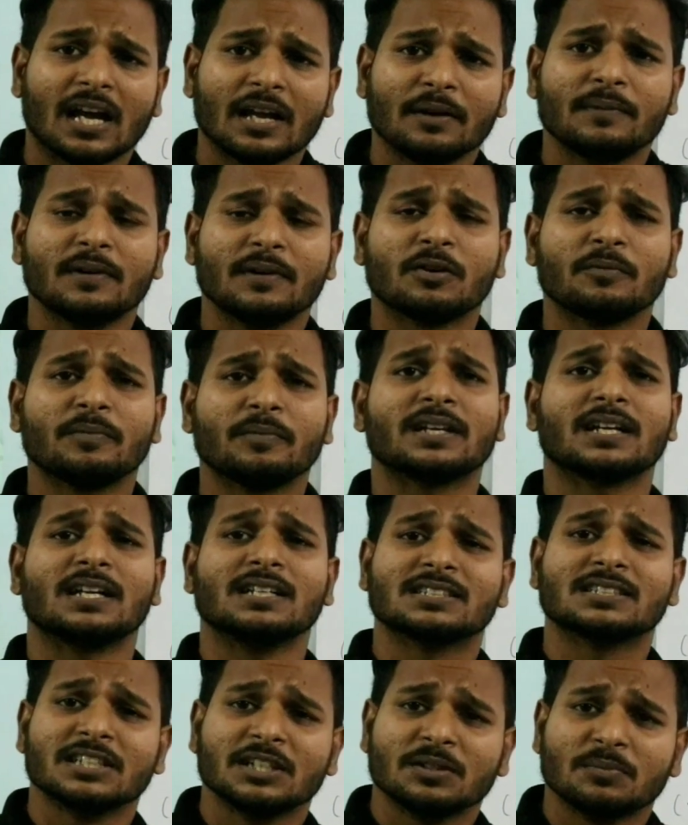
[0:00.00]
hybrid
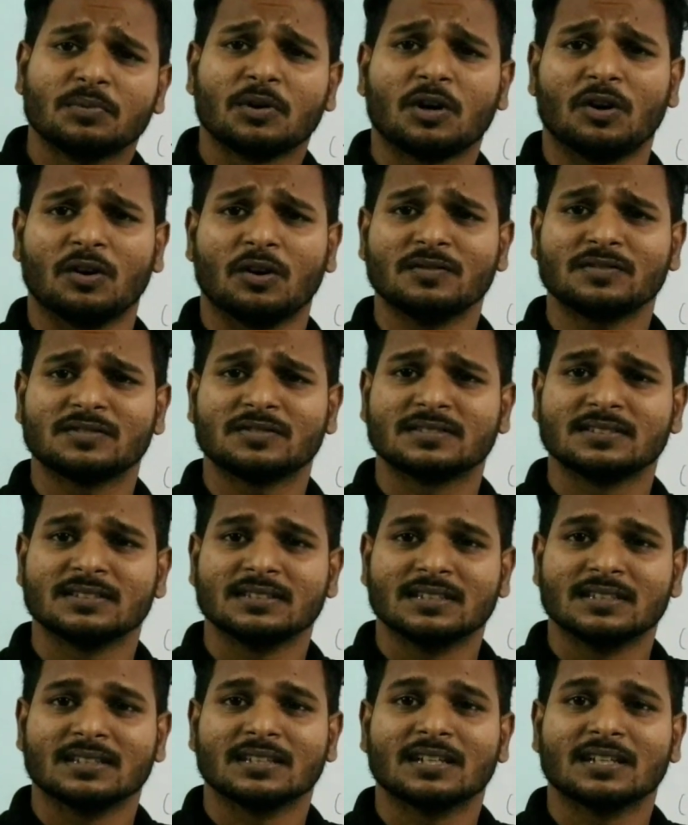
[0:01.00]
orbitals involves